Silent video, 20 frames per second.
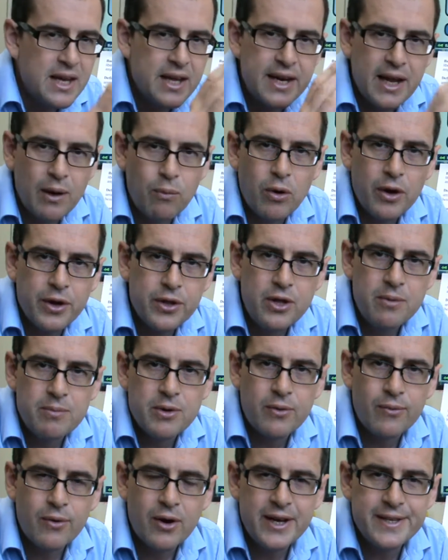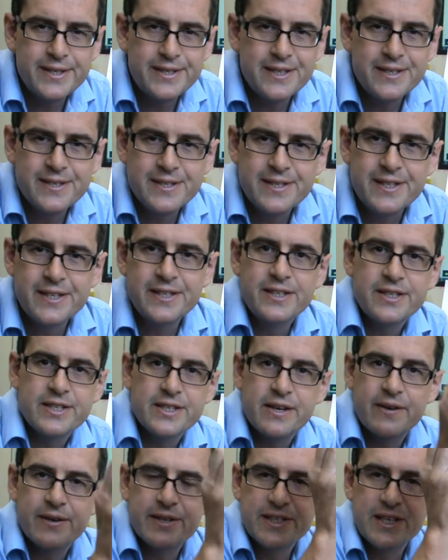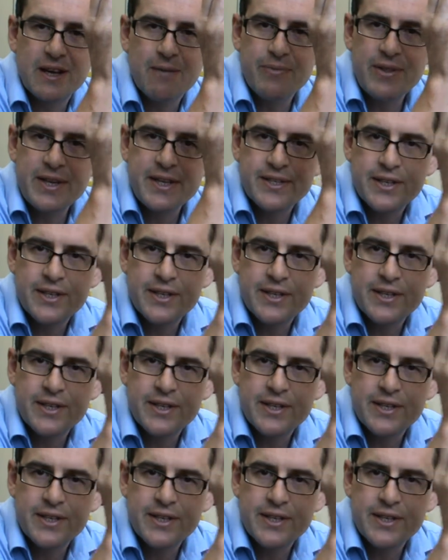Now what human rights insists is there are some things